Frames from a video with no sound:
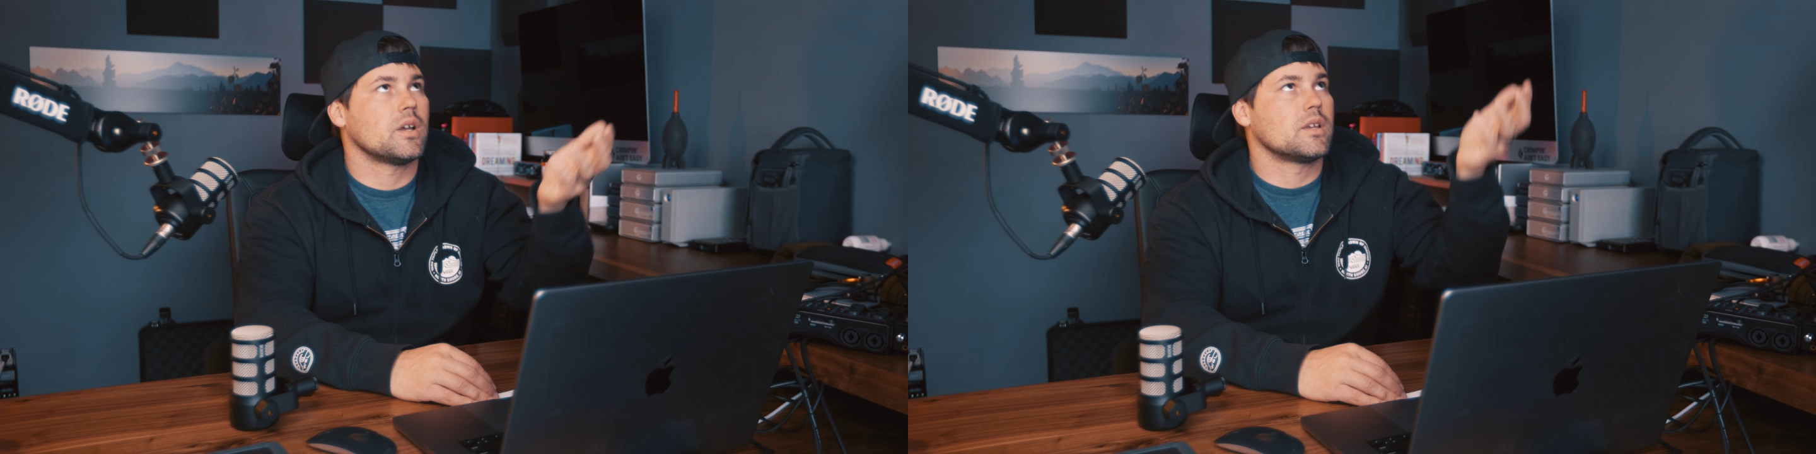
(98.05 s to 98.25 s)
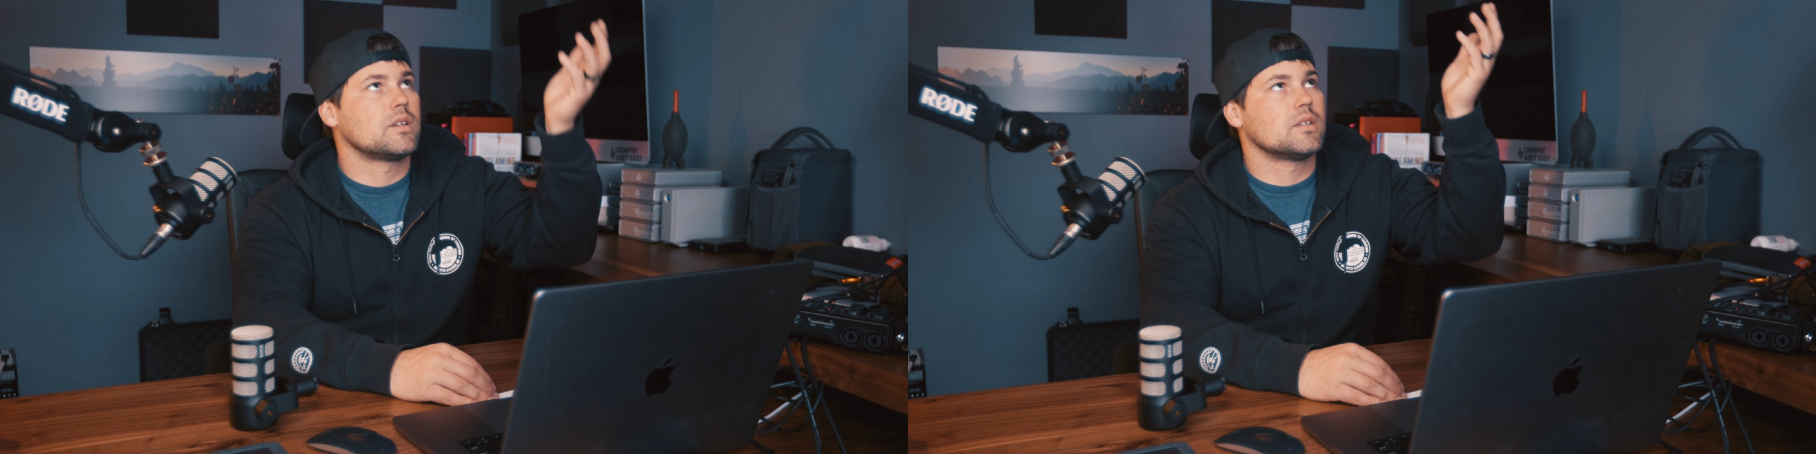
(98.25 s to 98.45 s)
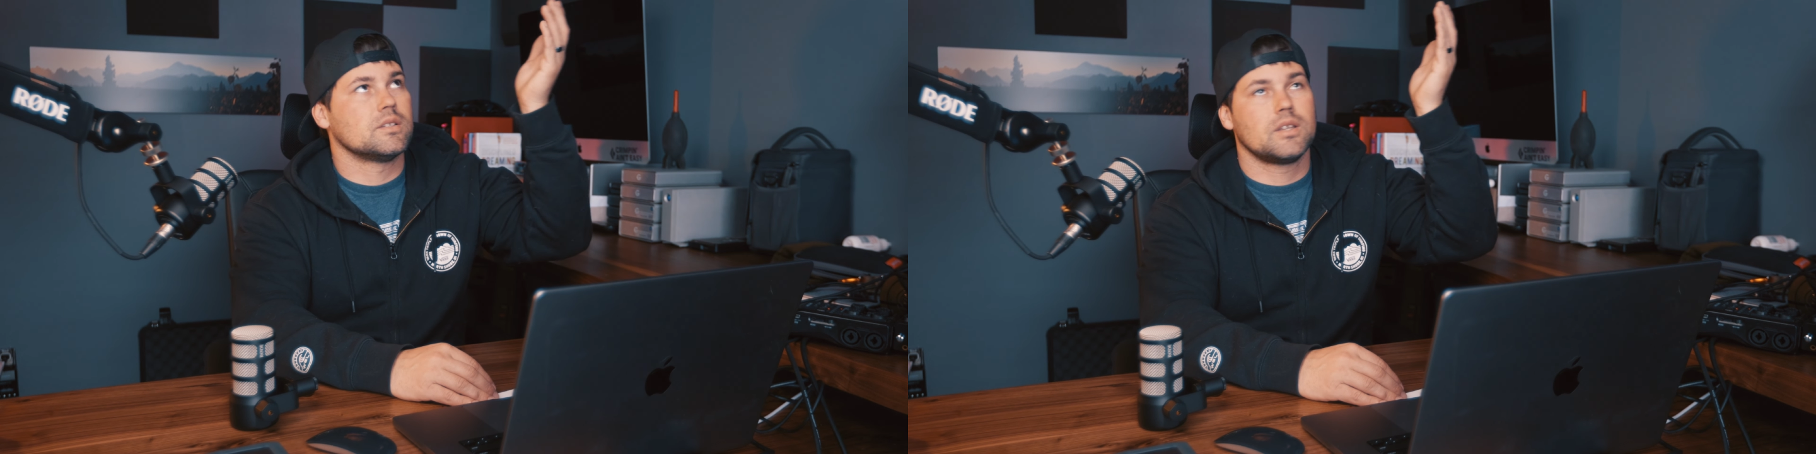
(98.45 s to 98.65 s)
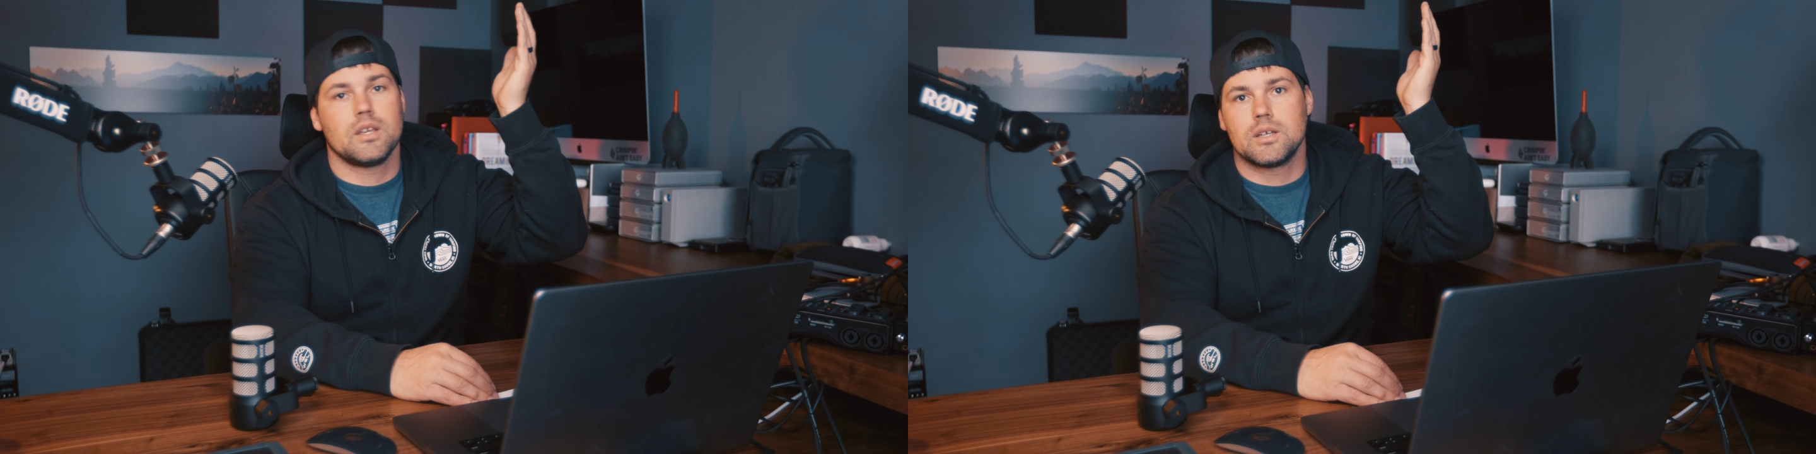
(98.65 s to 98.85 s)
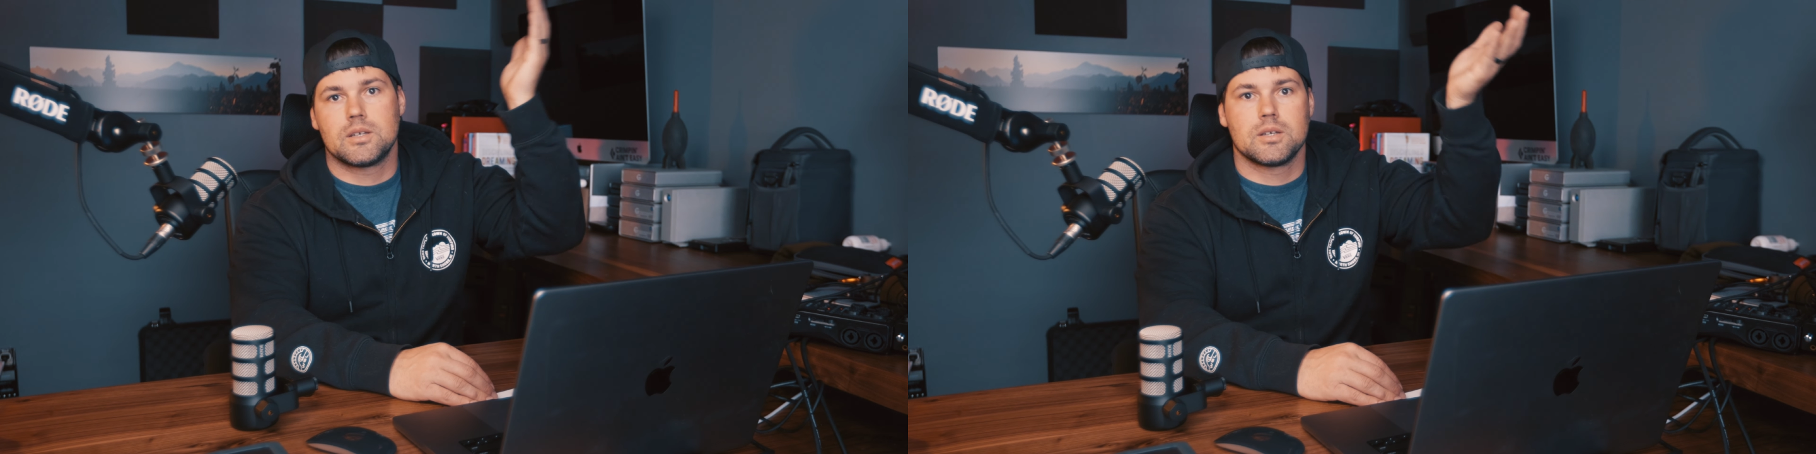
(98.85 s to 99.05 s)
I can
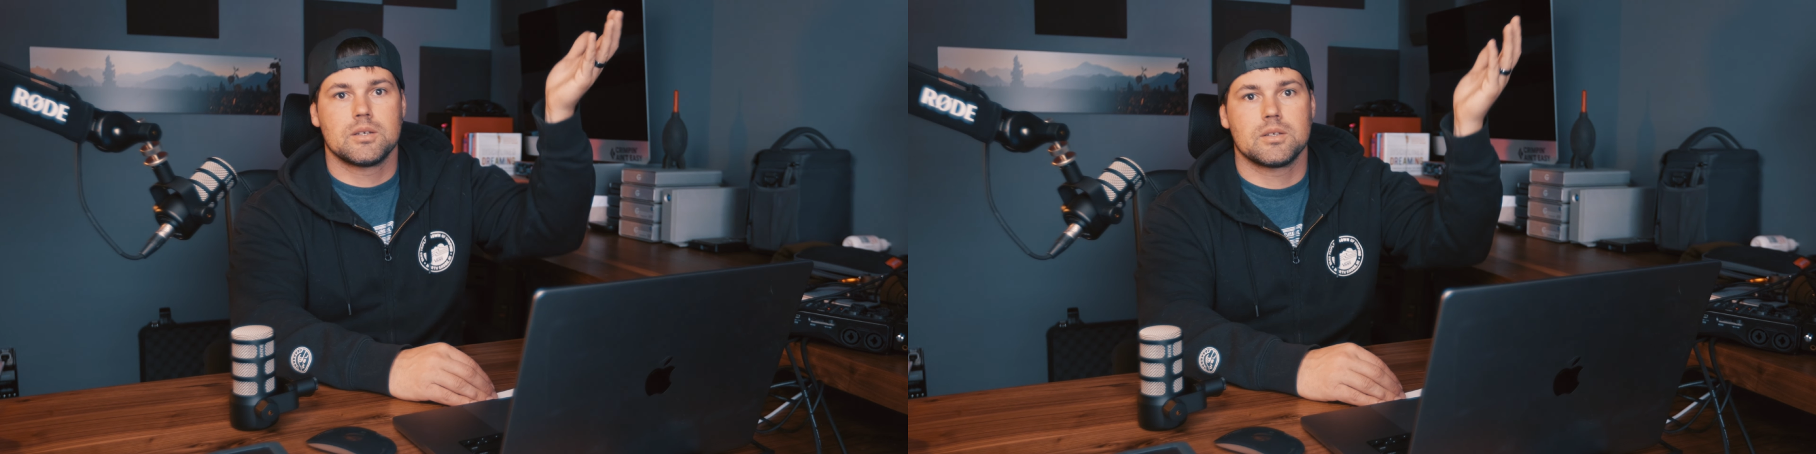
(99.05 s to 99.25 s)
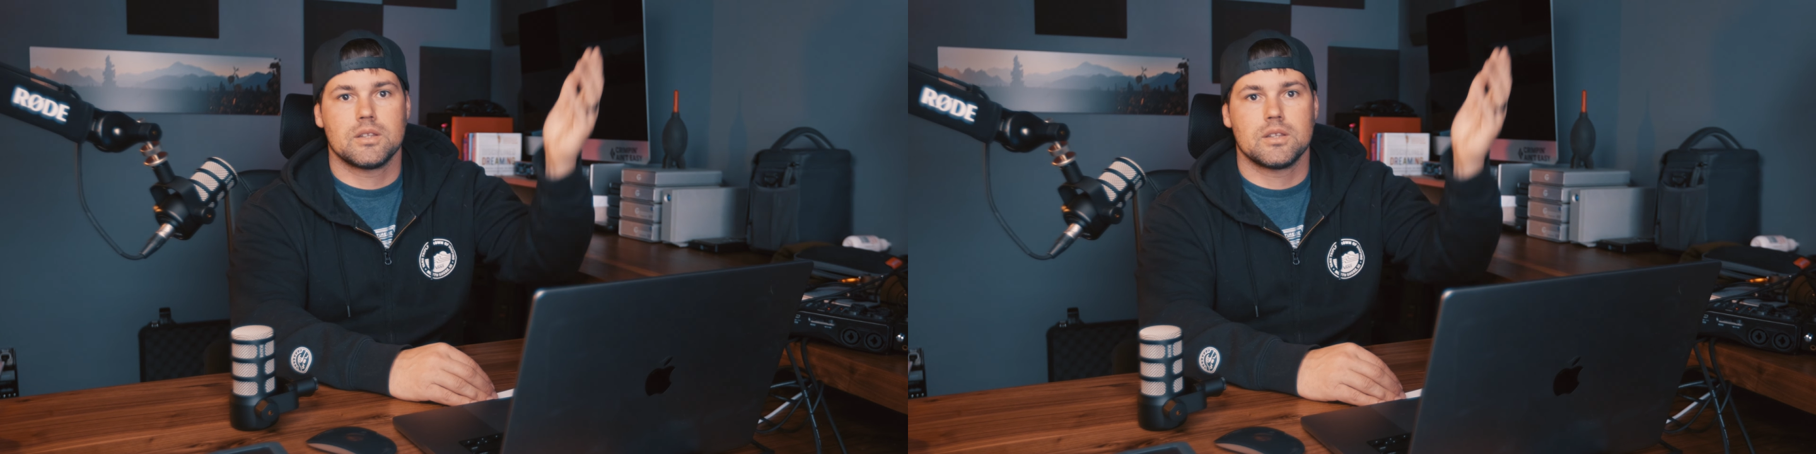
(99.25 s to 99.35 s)
take